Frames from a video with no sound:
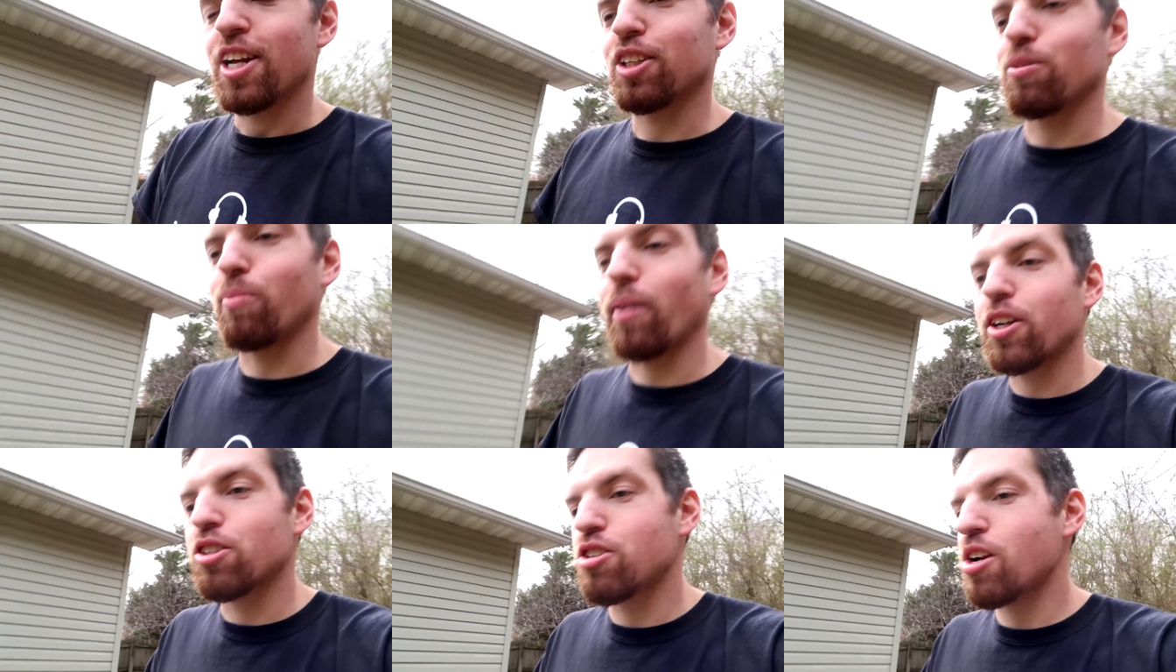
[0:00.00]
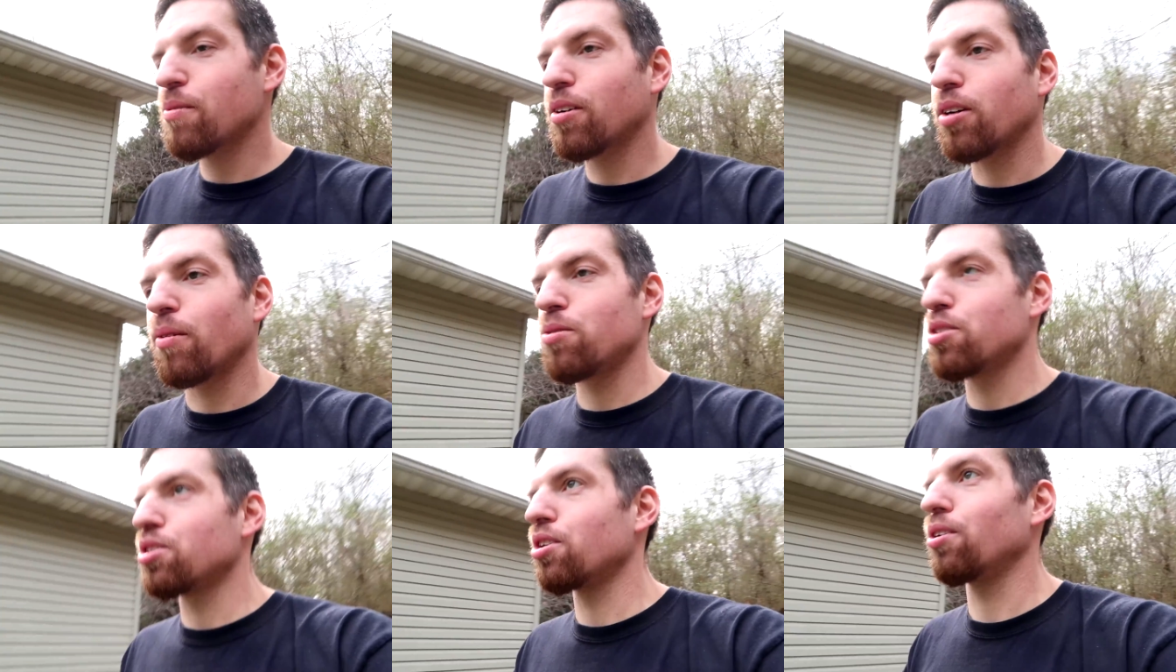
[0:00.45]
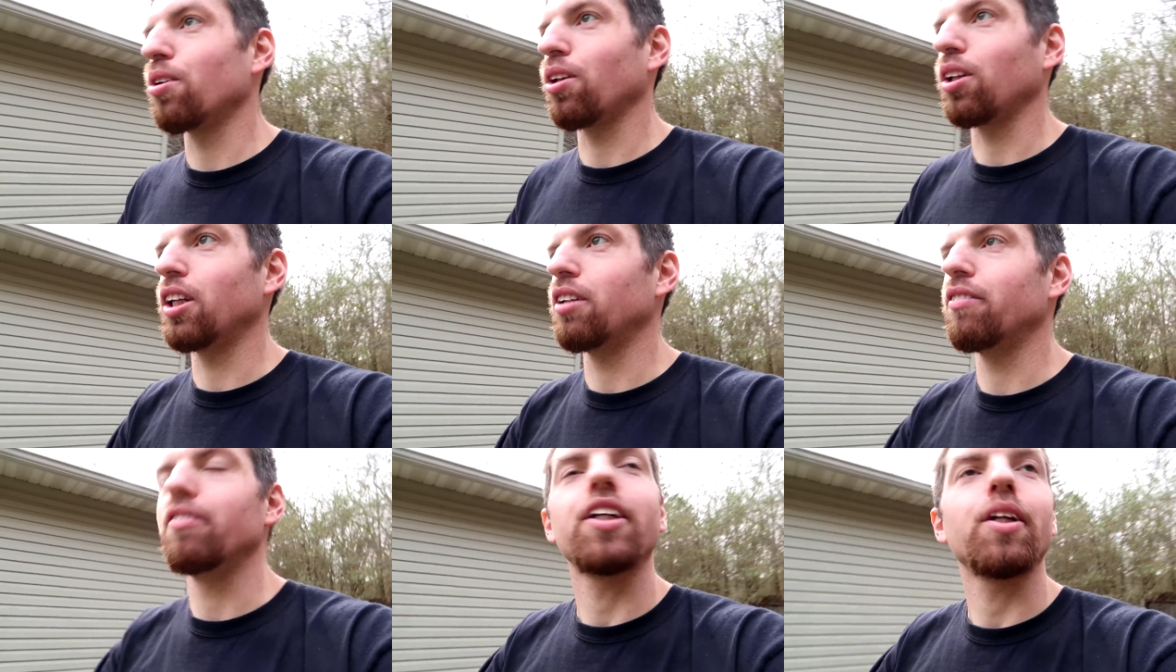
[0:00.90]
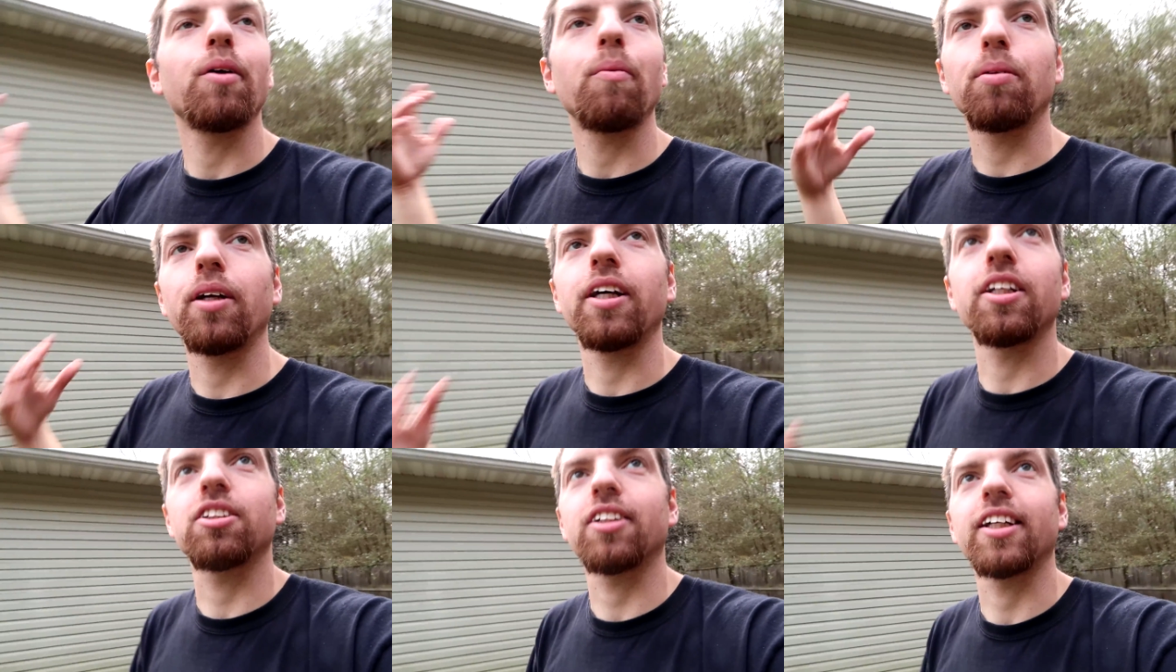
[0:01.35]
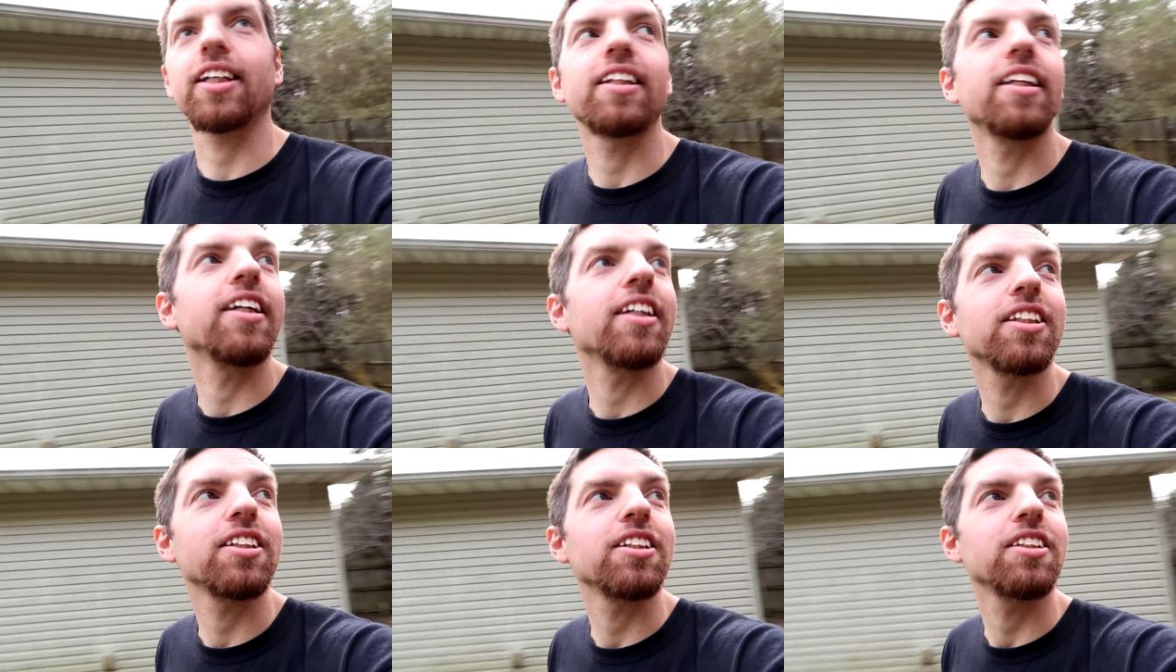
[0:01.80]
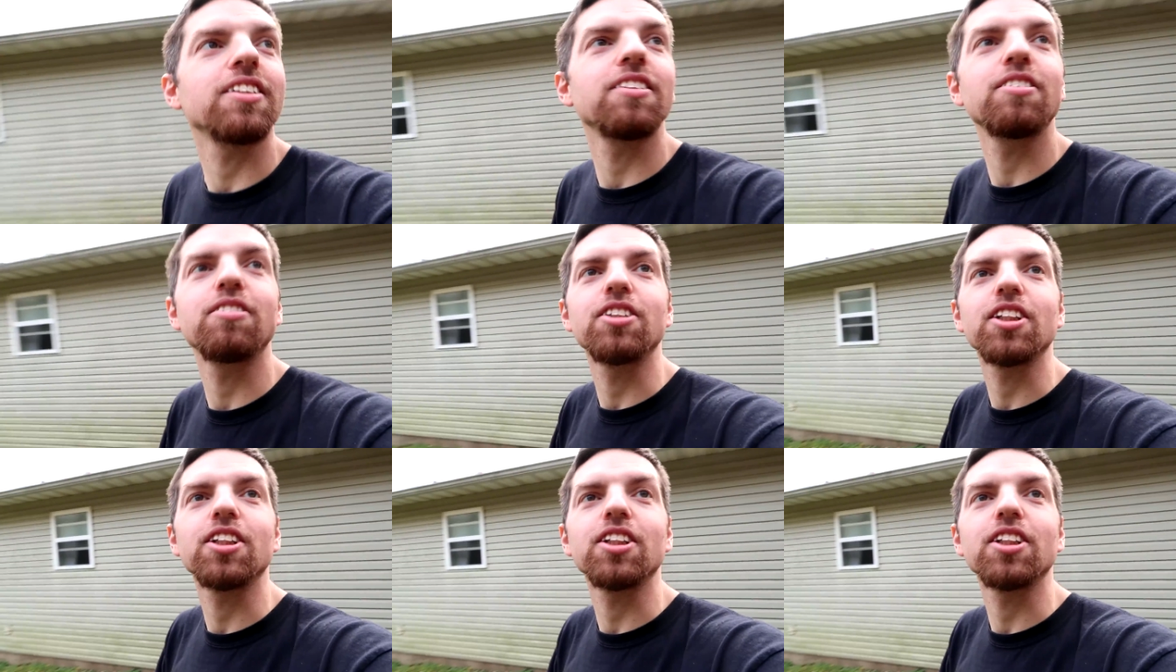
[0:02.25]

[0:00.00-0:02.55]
it's my dream come true to live in a place like this.